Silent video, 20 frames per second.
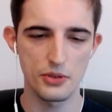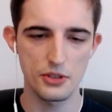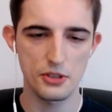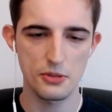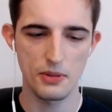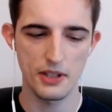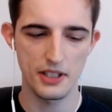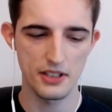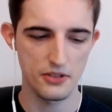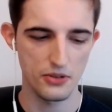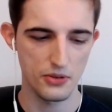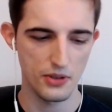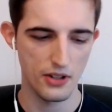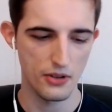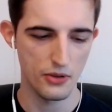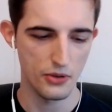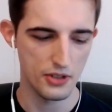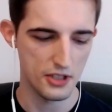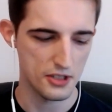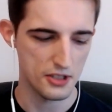explain to
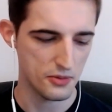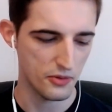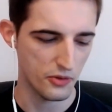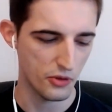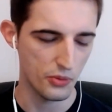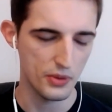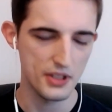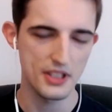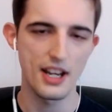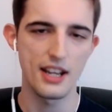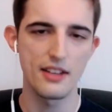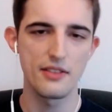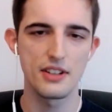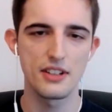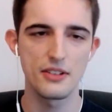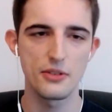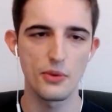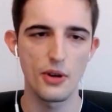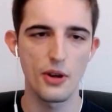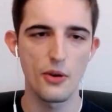our audience before we dive
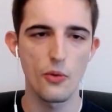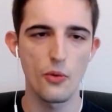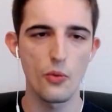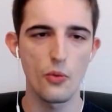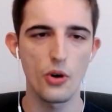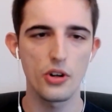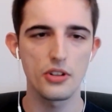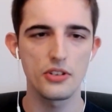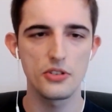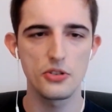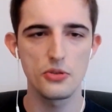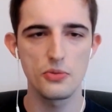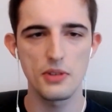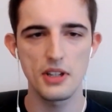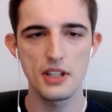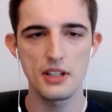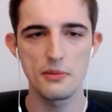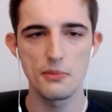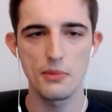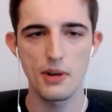into it, what do you
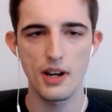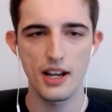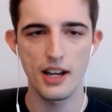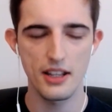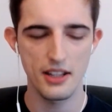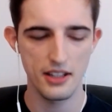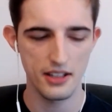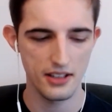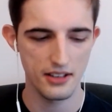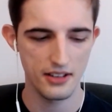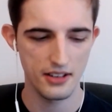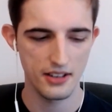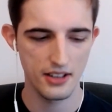mean by